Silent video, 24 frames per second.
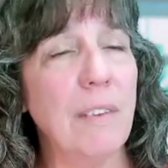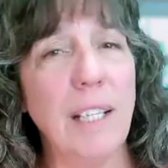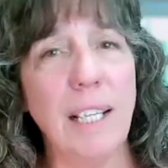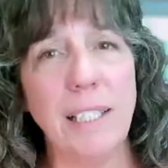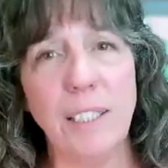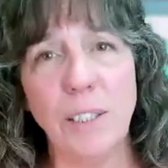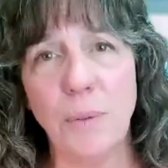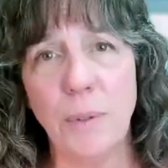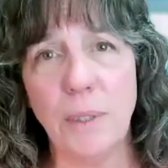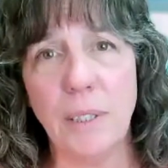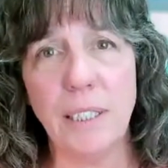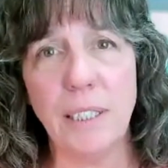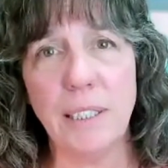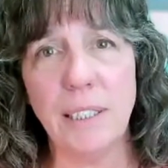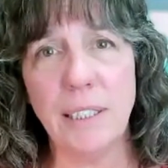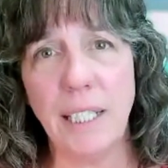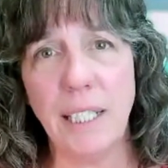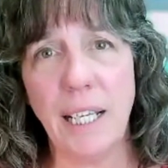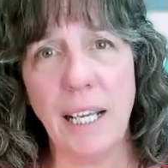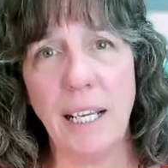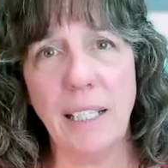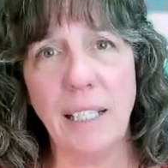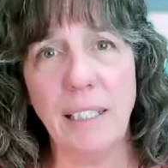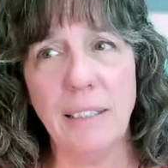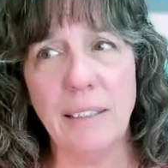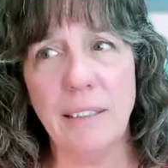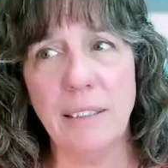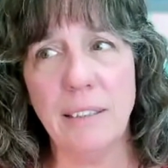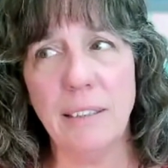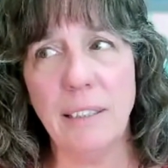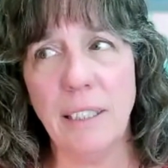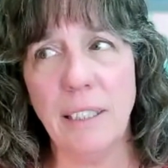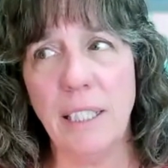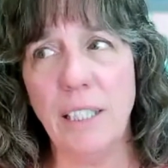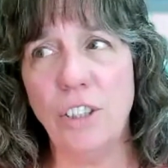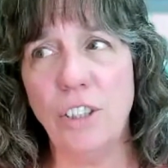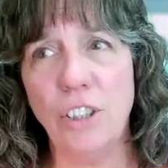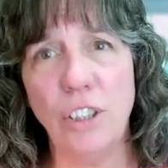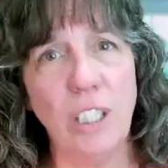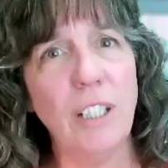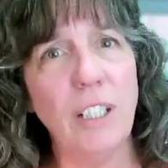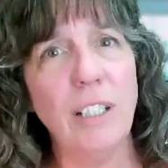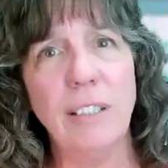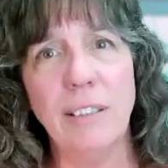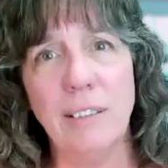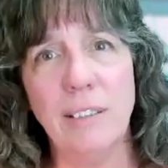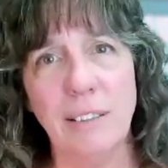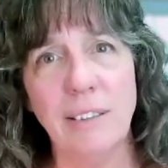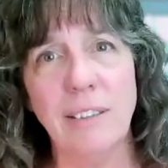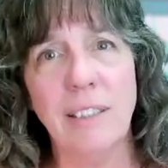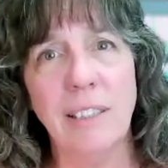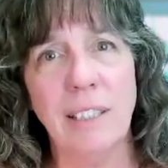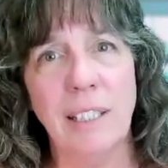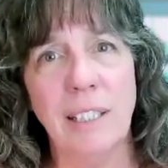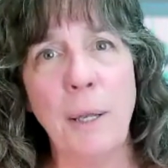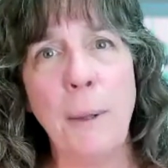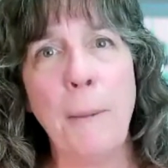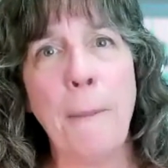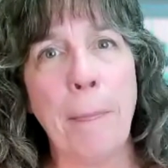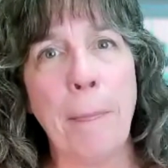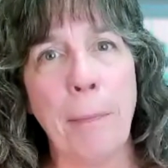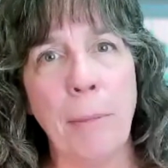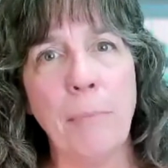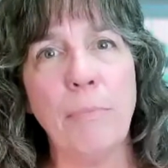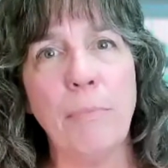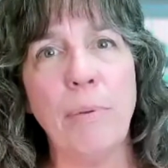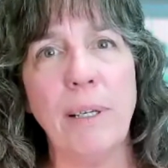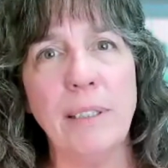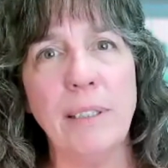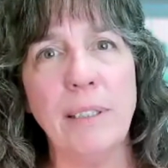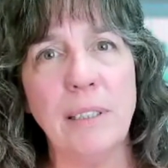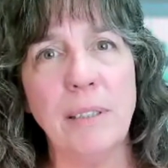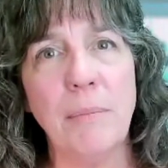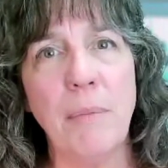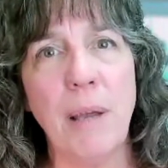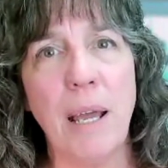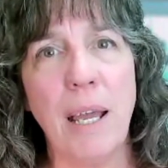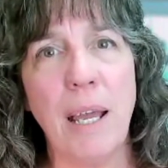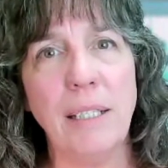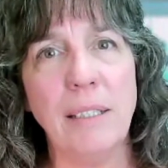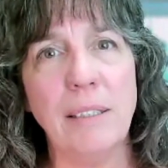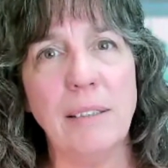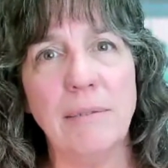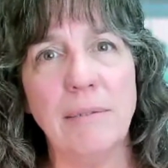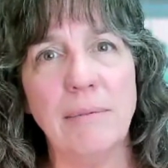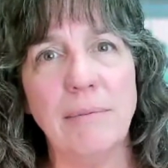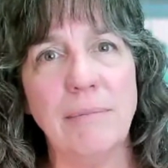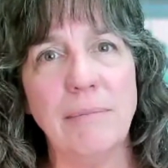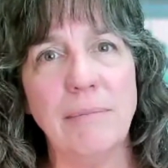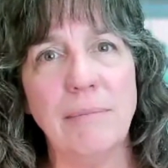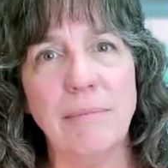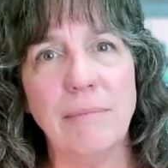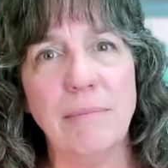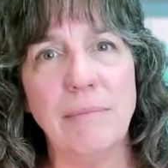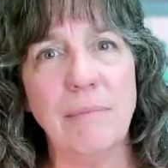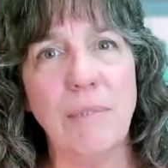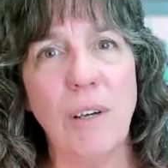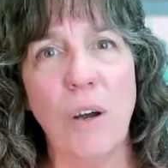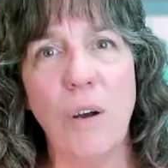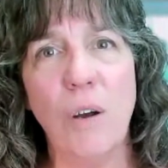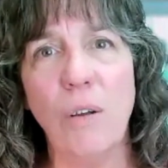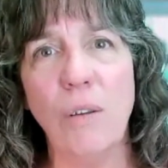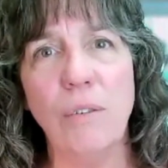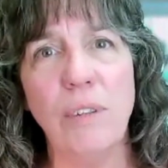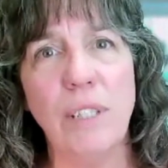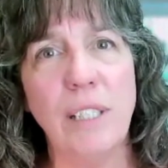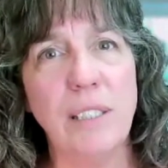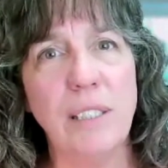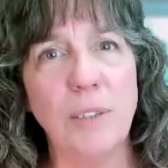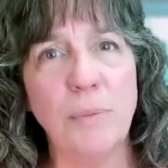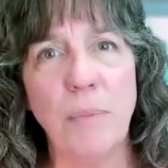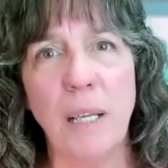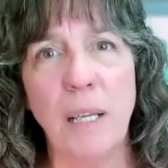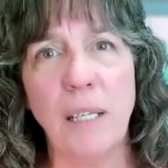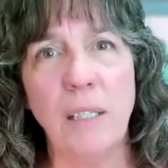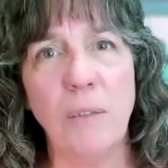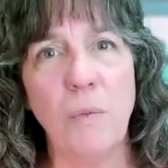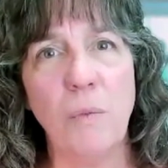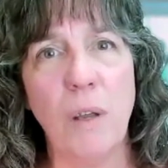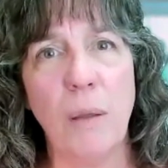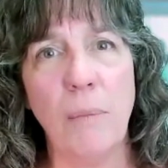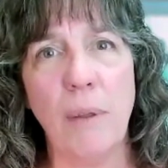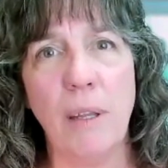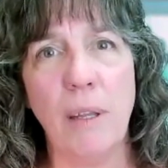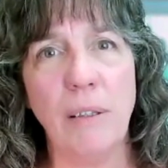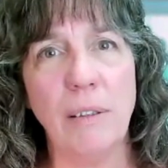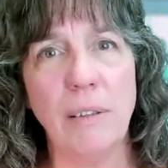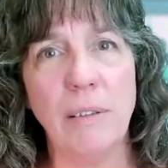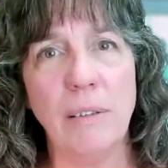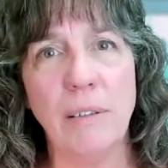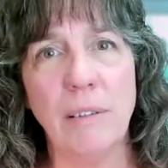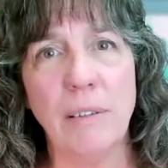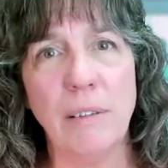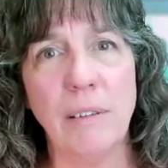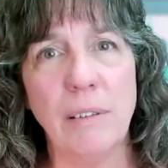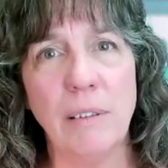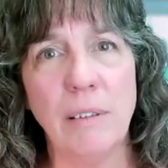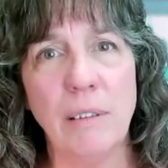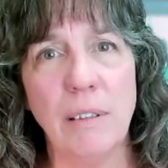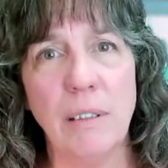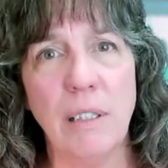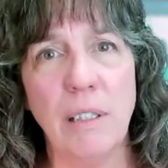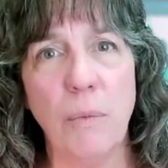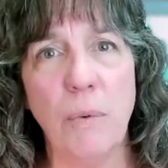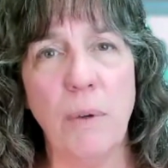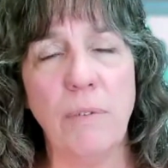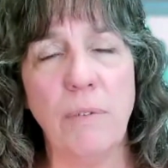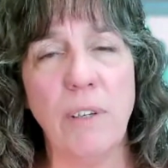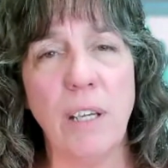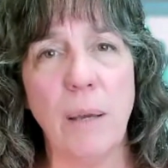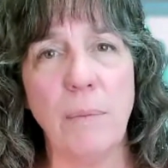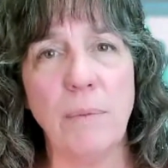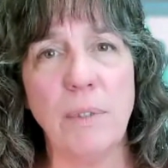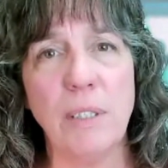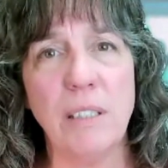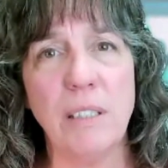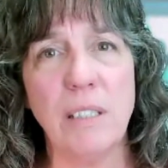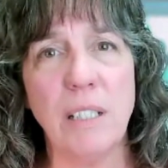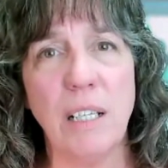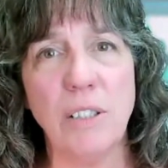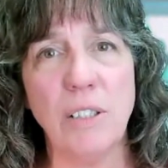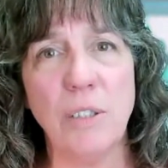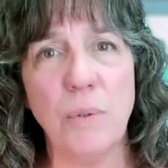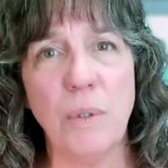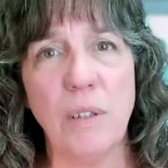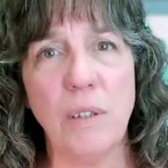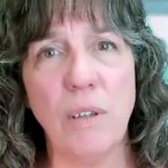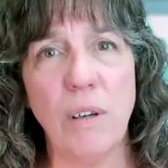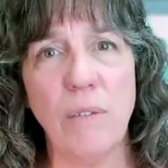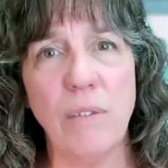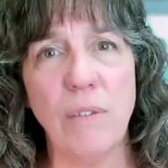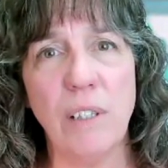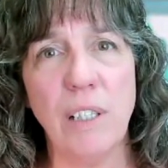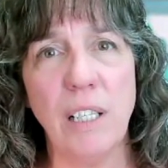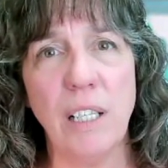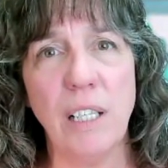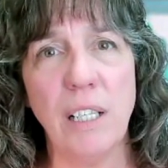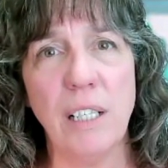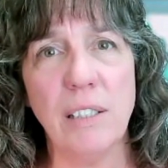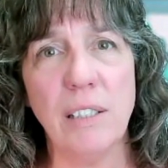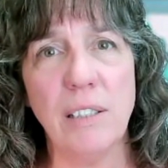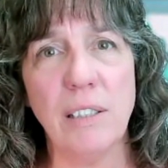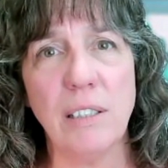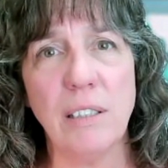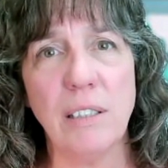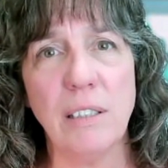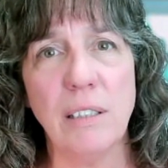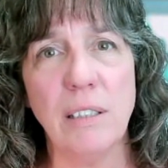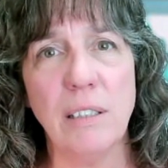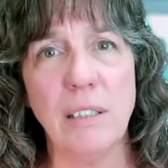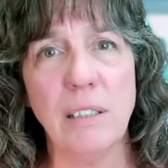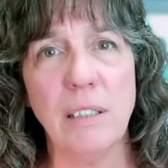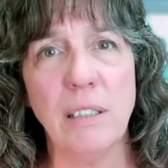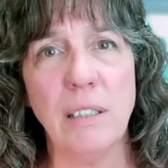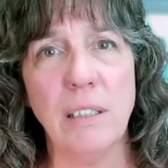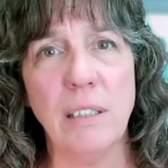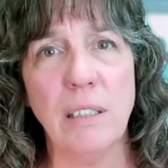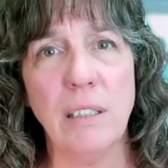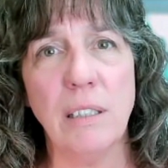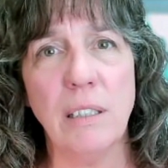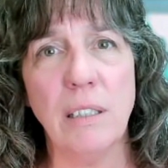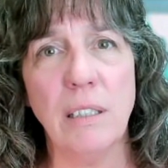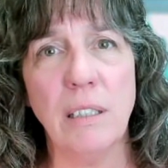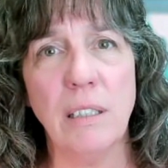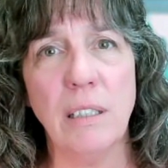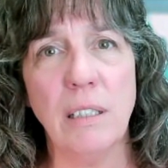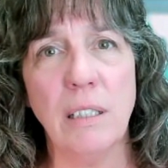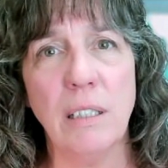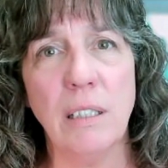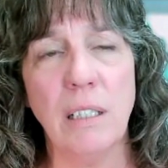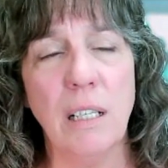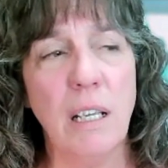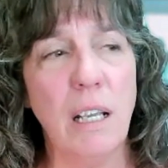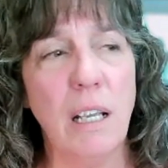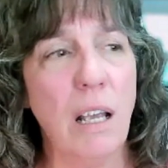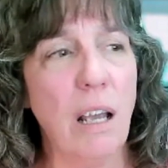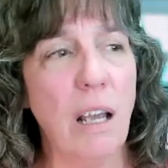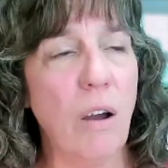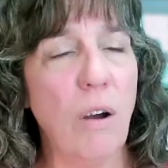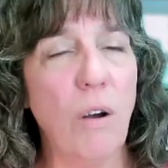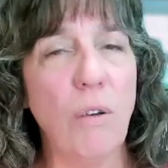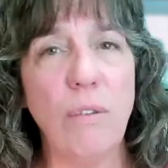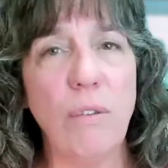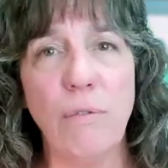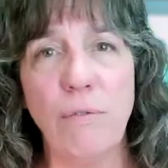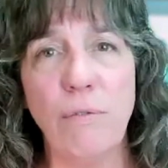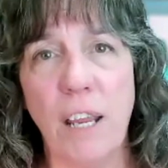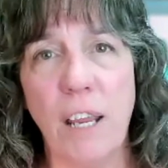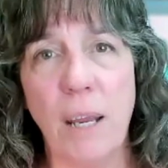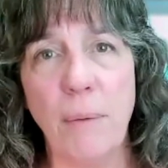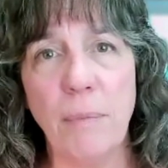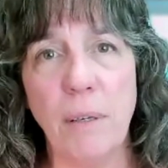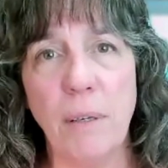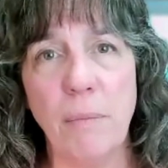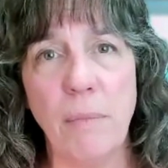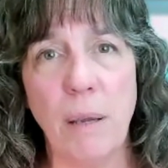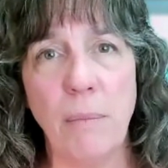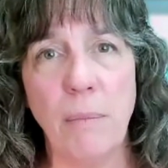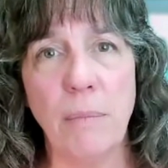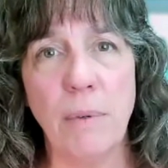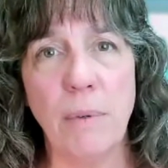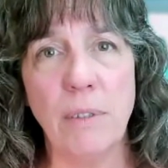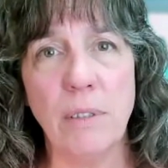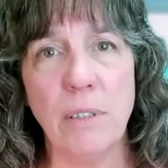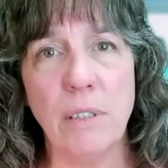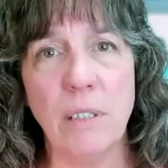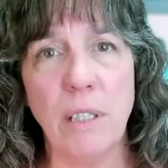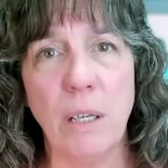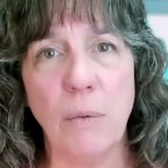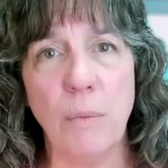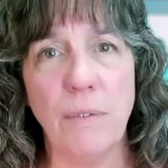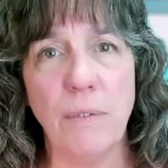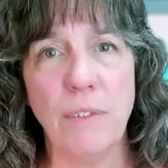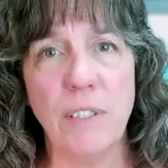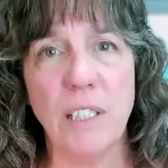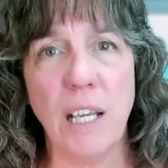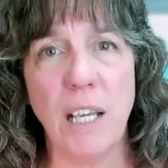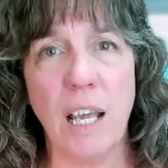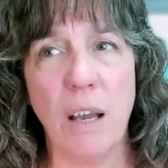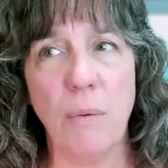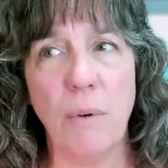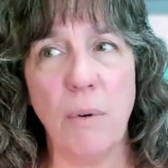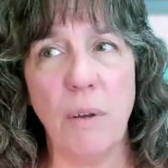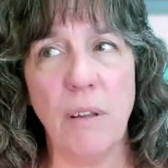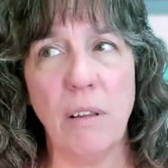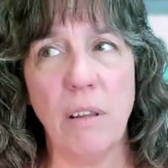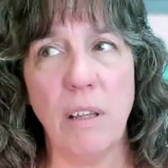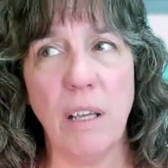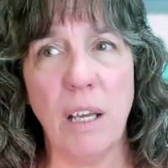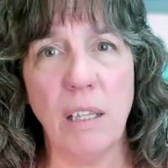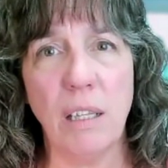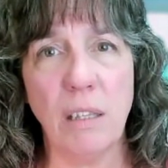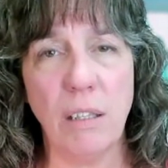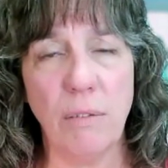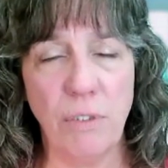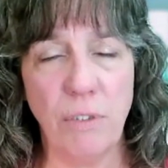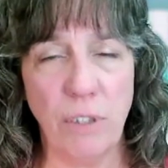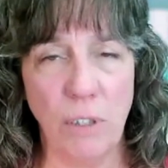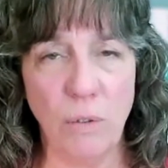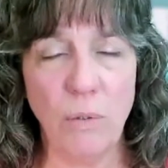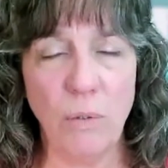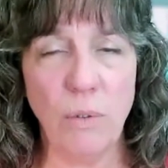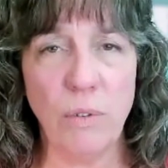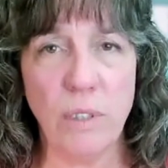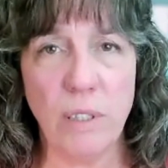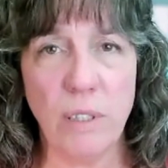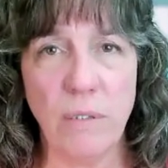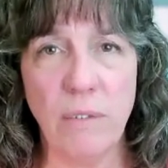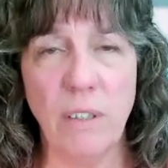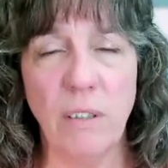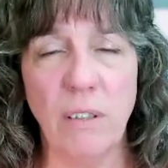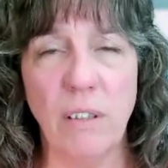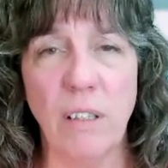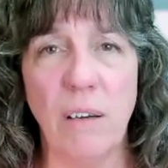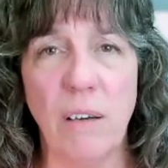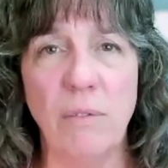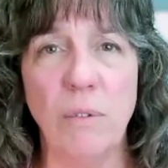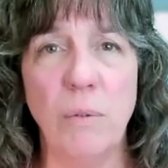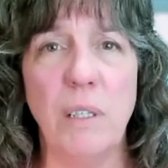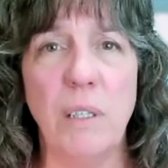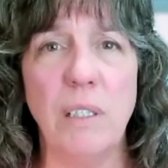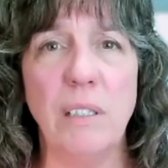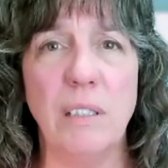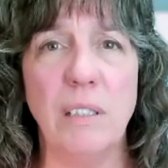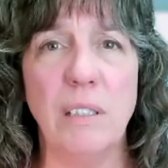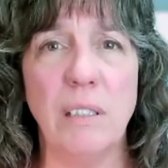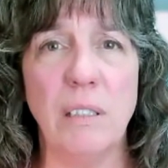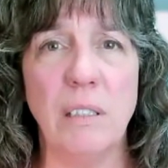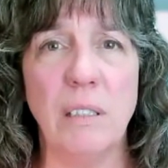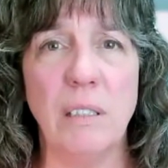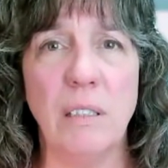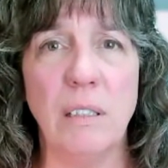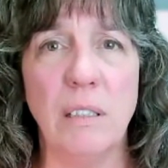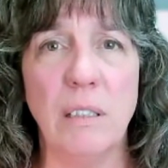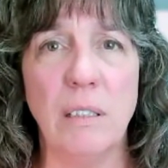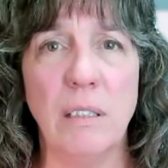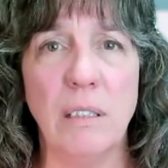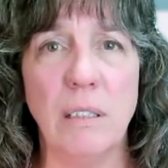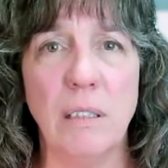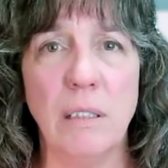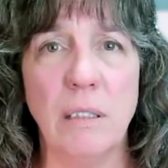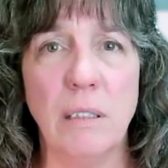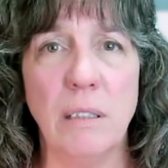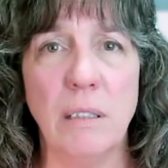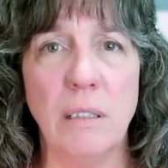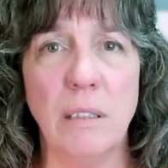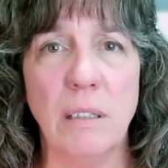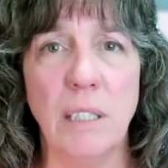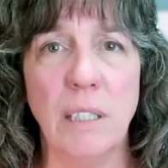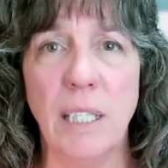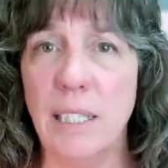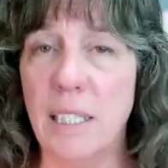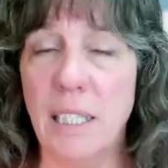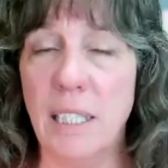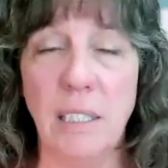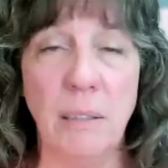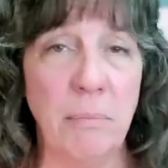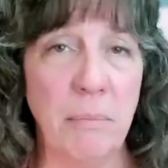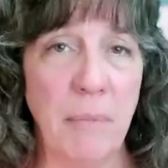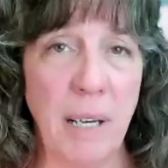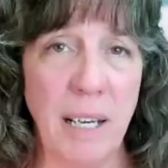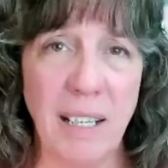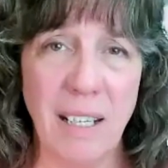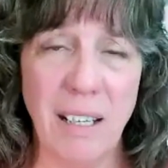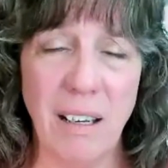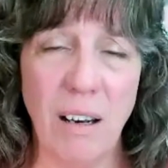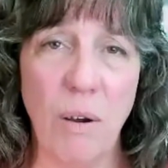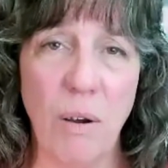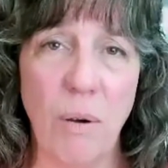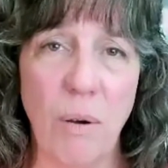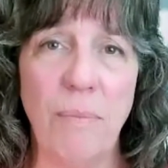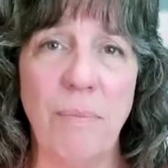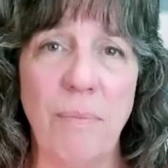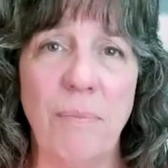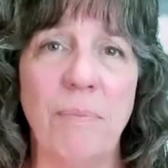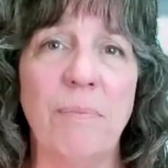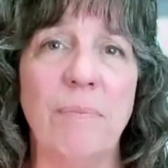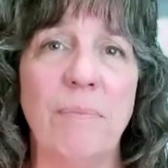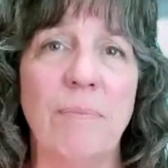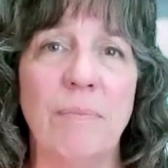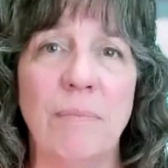that's what this day each year brings to mind. All these men and women that we've kept in touch with over the years, all the family members that we've sat with at the funerals of their loved ones that didn't make it home,